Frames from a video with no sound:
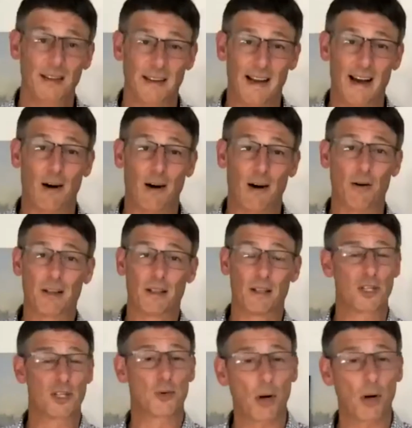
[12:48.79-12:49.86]
Now, the
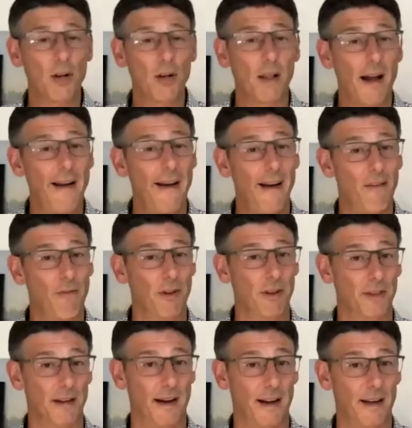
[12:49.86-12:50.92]
struggle I have
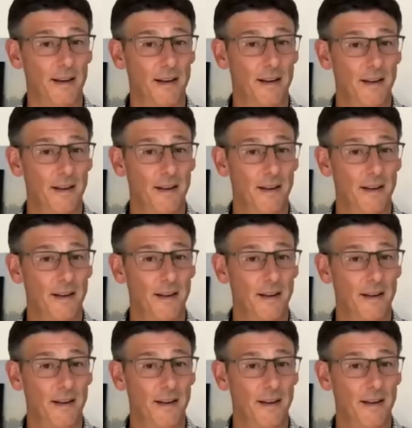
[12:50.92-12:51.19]
with that